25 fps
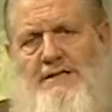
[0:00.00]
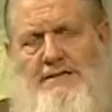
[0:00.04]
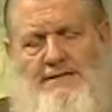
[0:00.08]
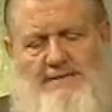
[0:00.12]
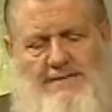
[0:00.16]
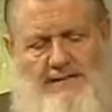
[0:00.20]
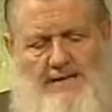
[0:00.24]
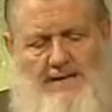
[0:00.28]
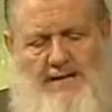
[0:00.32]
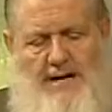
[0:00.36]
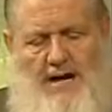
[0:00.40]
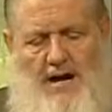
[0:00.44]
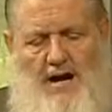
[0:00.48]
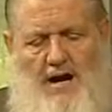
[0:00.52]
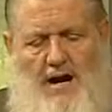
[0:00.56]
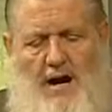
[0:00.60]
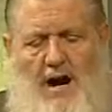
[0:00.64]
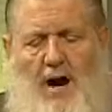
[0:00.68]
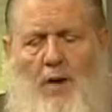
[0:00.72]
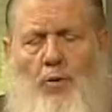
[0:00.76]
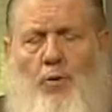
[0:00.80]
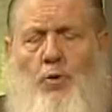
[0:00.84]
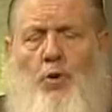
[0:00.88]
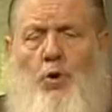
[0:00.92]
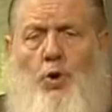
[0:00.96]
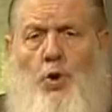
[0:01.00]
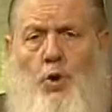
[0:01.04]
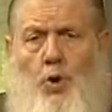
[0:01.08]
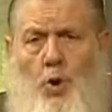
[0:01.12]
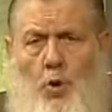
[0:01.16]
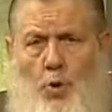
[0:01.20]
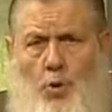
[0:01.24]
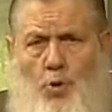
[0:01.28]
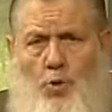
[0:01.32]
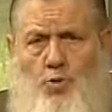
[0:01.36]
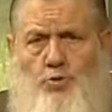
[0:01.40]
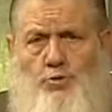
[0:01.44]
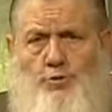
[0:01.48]
He said, I will
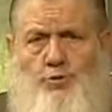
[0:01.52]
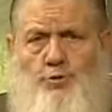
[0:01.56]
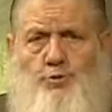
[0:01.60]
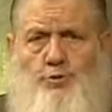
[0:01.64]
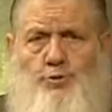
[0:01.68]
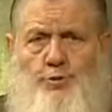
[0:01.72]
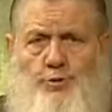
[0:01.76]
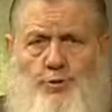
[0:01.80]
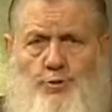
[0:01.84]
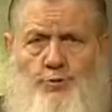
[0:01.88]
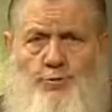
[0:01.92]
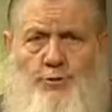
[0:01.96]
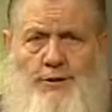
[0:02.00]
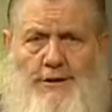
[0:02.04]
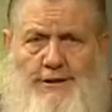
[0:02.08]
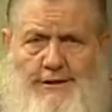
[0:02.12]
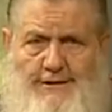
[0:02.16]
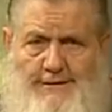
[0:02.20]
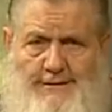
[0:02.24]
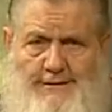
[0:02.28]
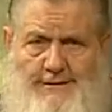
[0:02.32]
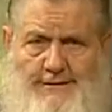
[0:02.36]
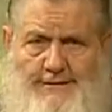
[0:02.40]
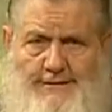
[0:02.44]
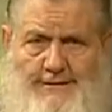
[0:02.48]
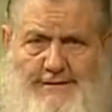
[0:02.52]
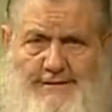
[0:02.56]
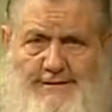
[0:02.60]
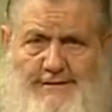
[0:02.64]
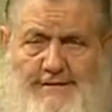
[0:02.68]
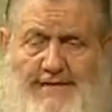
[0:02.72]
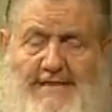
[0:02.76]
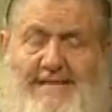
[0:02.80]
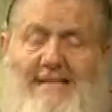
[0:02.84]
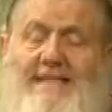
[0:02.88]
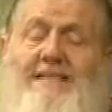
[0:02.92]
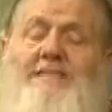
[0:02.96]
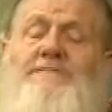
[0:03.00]
go to your religion
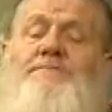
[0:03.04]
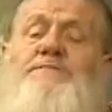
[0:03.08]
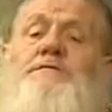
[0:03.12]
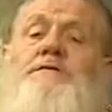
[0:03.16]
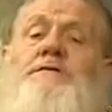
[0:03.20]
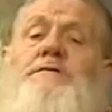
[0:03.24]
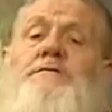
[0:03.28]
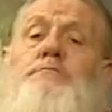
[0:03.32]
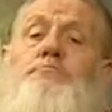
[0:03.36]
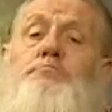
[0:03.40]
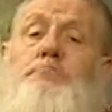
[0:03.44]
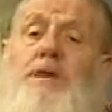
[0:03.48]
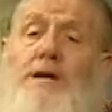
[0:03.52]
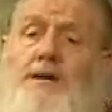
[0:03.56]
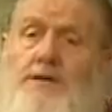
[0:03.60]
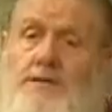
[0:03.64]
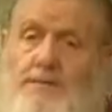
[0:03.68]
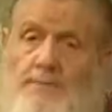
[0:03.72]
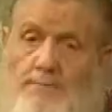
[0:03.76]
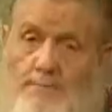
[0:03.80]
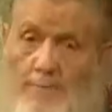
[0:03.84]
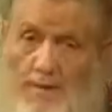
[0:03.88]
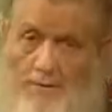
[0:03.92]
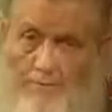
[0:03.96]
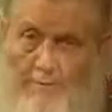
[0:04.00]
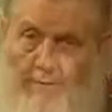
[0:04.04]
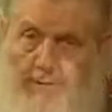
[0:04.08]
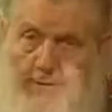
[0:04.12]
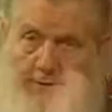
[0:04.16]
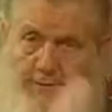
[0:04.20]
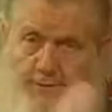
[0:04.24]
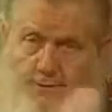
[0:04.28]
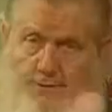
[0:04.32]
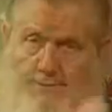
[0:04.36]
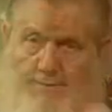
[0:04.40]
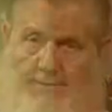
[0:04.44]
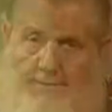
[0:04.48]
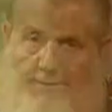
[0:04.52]
if it's better than my
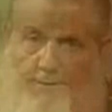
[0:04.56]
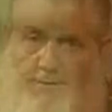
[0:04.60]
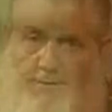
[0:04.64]
religion.